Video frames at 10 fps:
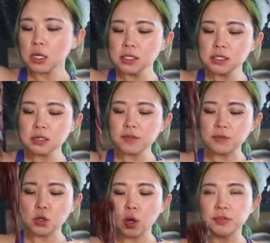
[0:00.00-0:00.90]
instead of
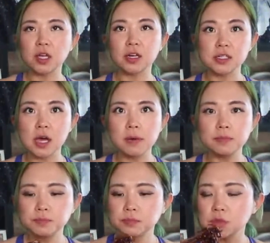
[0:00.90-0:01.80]
having one thing at a
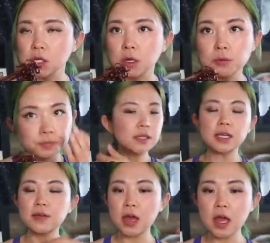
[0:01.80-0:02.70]
time, you know?
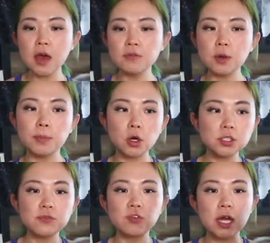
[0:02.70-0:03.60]
Like if I have
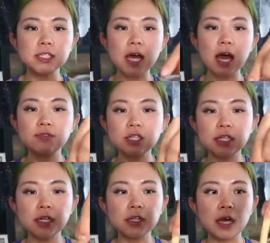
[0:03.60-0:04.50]
burgers and fries, I have to
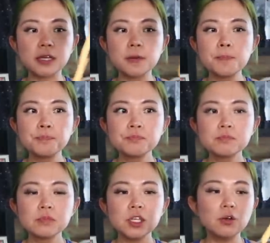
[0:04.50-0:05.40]
eat it like,
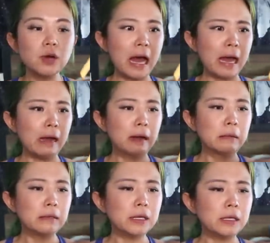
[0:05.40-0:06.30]
you know, ah,
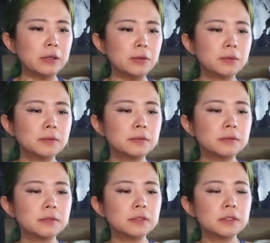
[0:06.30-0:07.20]
uh-oh,
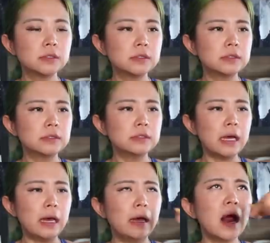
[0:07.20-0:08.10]

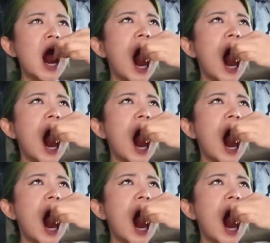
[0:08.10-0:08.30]
ah.